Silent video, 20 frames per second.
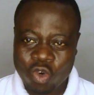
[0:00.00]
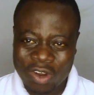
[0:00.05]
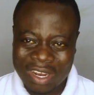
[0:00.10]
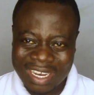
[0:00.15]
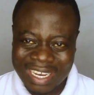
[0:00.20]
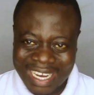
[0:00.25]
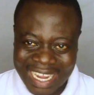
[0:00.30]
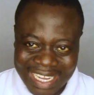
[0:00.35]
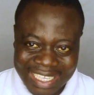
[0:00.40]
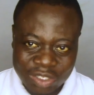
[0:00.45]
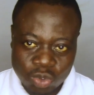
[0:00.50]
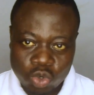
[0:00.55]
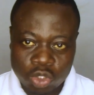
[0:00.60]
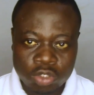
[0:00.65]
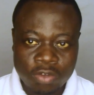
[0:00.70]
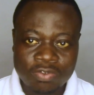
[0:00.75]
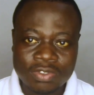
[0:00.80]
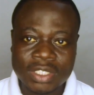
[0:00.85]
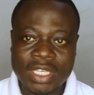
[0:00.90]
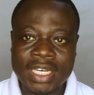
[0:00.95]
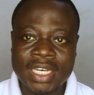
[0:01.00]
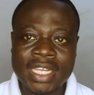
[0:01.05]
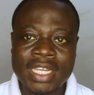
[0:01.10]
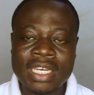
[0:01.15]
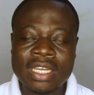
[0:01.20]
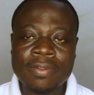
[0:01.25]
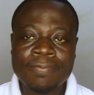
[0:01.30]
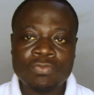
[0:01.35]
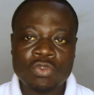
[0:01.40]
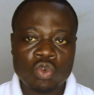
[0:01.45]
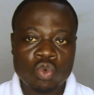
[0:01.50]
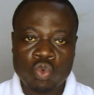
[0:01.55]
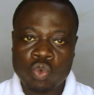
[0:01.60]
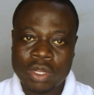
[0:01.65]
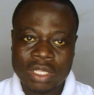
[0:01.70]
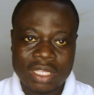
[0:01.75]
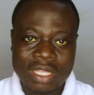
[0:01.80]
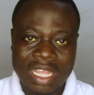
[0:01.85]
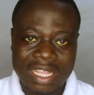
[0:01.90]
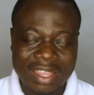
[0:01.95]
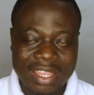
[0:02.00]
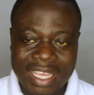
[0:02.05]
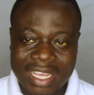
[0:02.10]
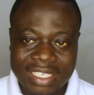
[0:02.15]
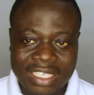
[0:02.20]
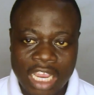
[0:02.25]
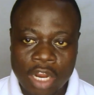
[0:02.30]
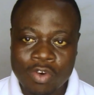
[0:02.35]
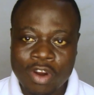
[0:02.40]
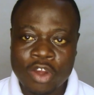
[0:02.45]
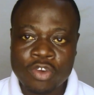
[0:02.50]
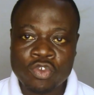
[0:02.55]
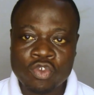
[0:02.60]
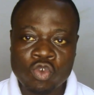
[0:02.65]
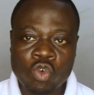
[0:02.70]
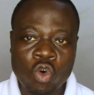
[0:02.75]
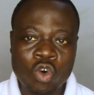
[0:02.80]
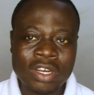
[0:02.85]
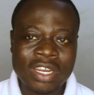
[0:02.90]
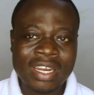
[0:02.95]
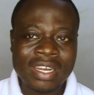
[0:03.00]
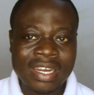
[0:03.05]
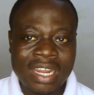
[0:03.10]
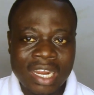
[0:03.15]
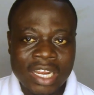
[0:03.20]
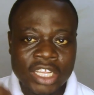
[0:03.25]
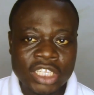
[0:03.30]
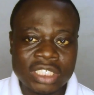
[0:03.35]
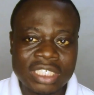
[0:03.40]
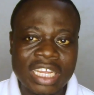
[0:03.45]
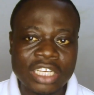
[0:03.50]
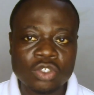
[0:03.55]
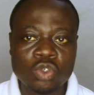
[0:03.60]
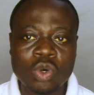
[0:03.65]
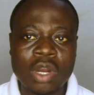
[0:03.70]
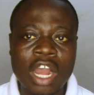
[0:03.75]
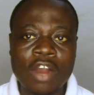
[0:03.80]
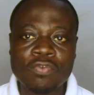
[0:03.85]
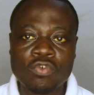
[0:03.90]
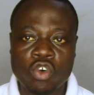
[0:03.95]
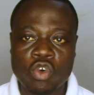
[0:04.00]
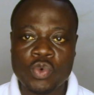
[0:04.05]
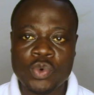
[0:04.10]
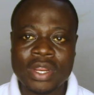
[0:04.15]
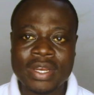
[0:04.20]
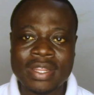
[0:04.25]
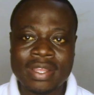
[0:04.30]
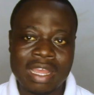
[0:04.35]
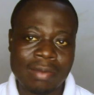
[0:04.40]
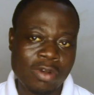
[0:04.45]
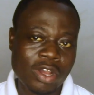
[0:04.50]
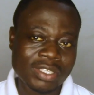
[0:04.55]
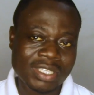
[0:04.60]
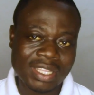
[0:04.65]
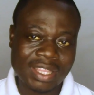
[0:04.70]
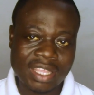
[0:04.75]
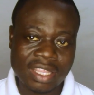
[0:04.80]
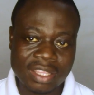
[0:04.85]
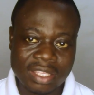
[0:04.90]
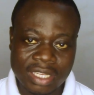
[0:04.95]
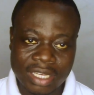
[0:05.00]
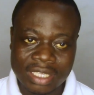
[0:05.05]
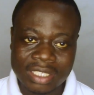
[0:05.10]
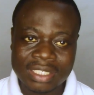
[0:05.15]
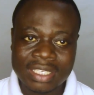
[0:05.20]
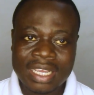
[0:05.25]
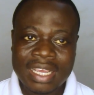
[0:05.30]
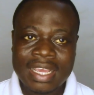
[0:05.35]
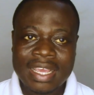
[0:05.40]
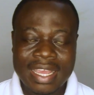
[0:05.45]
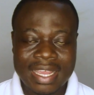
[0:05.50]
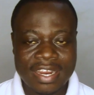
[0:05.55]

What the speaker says: connect what you studied with the things around you or the knowledge that you have already about certain things.